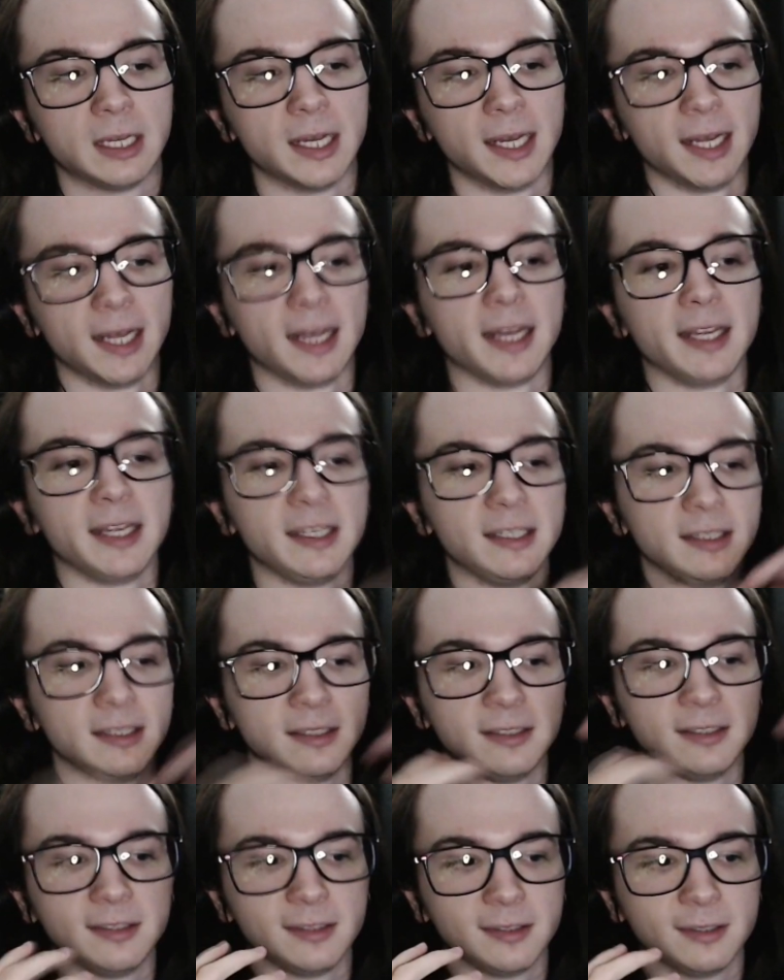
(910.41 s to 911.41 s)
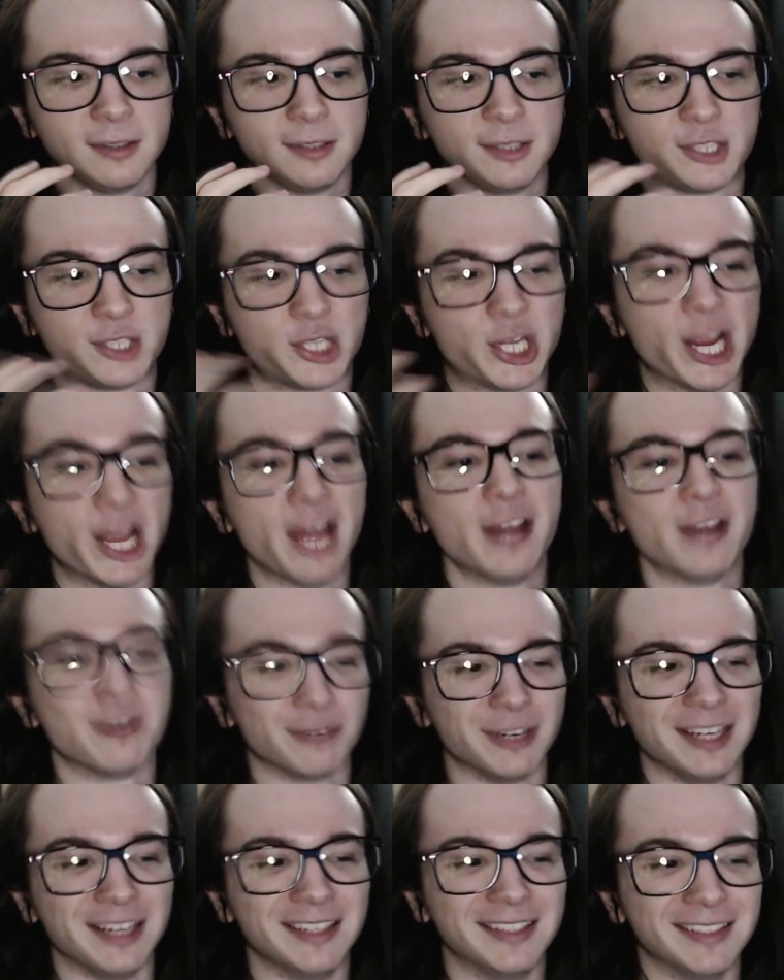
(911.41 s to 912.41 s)
I
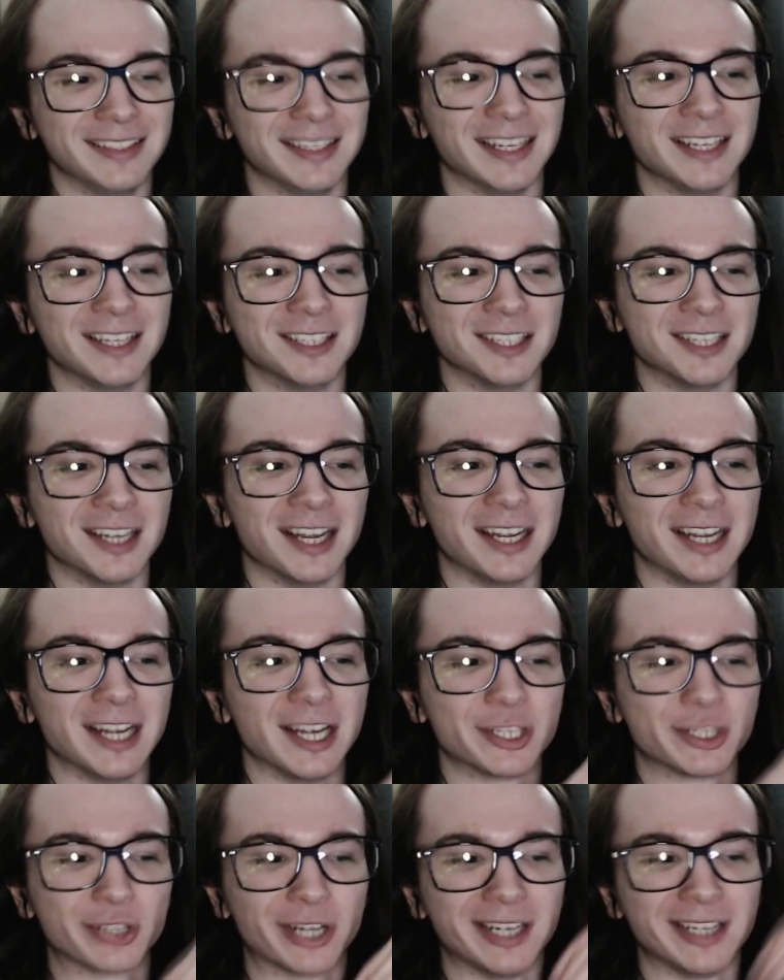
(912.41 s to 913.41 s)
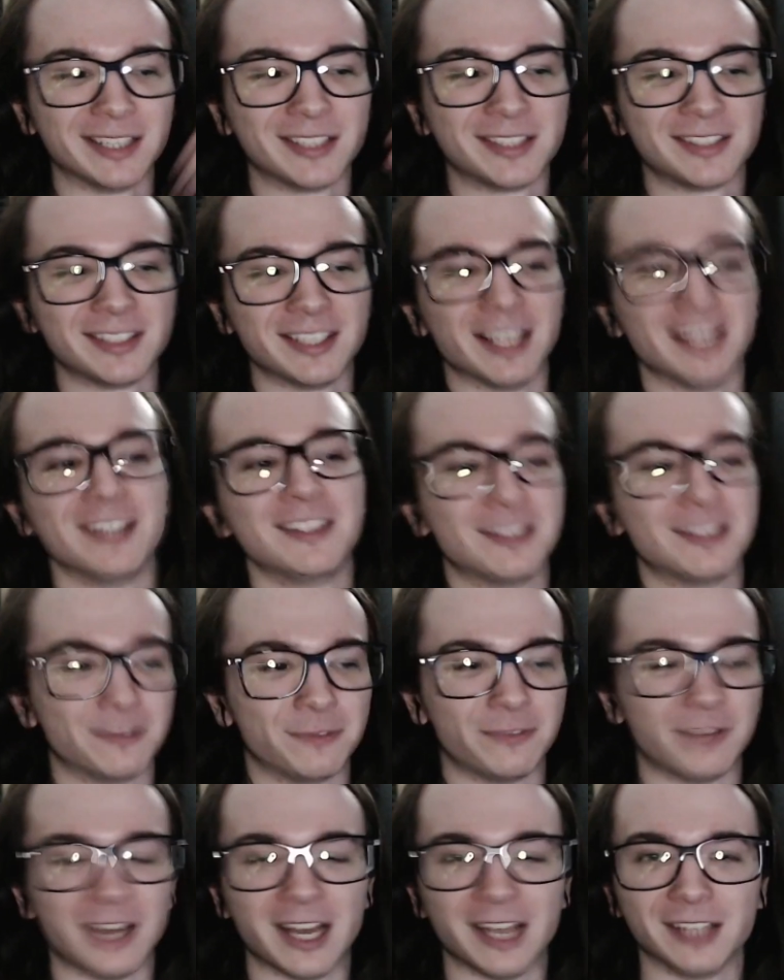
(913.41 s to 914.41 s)
generated it, and then I tried to send the
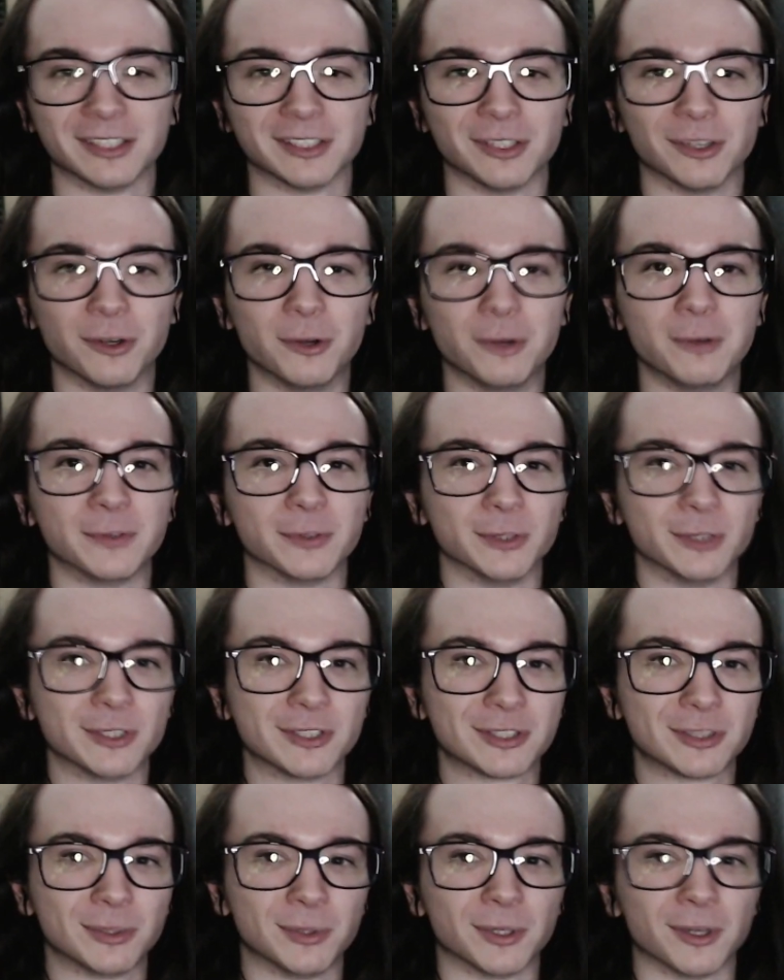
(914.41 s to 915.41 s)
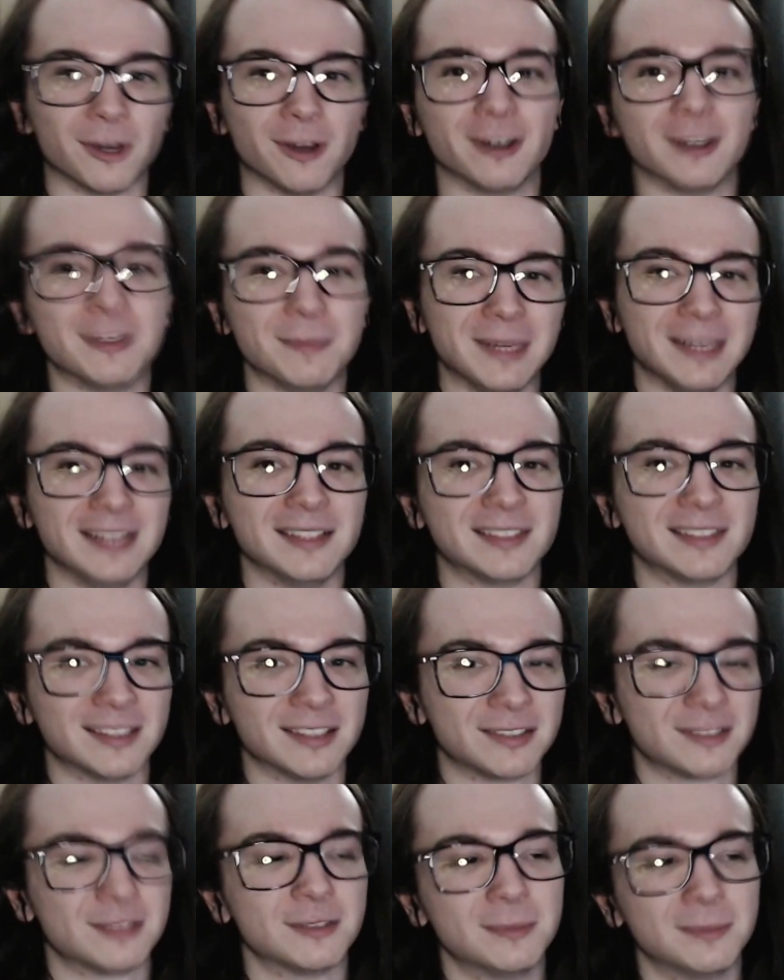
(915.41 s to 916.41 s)
file over just through the automated
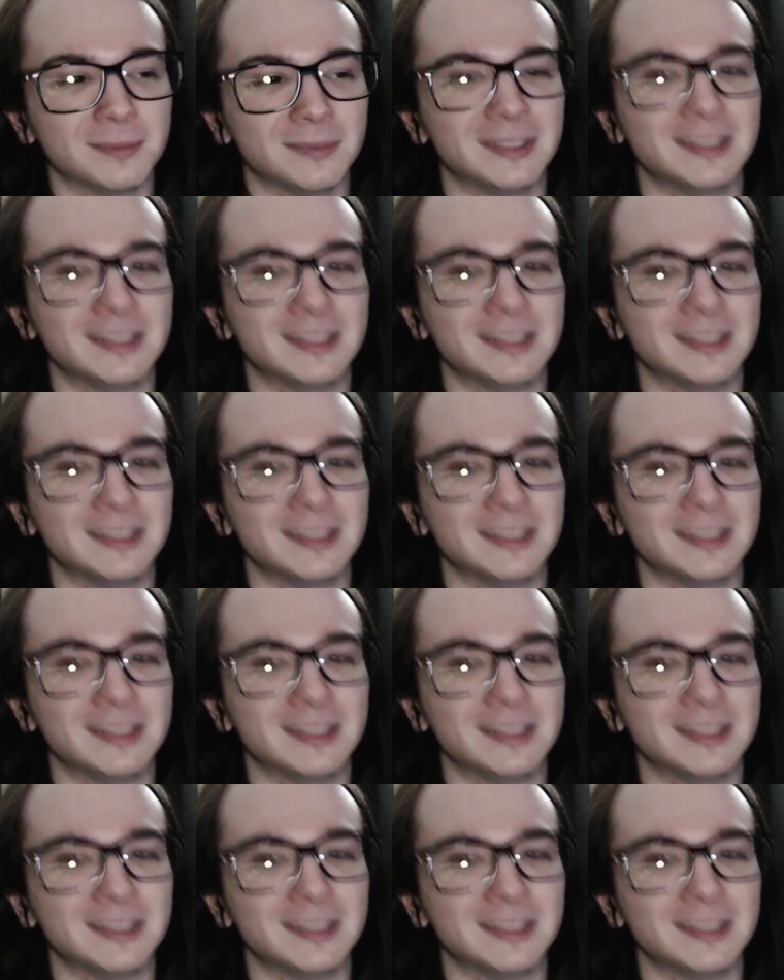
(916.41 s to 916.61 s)
system